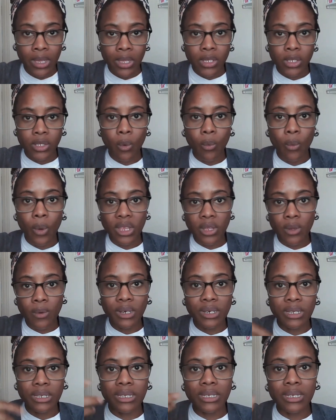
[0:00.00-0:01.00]
So when you
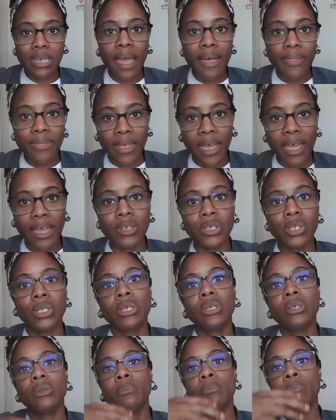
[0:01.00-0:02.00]
understand that,
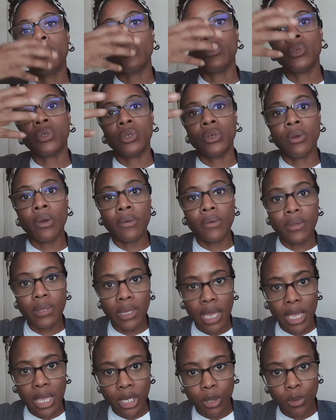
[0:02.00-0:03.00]
you boost your own
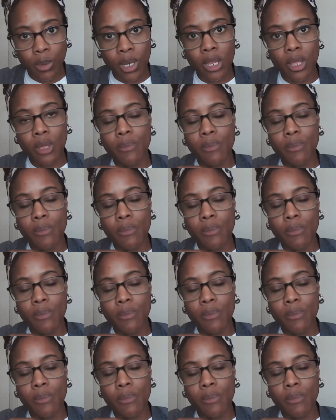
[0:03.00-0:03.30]
engagement,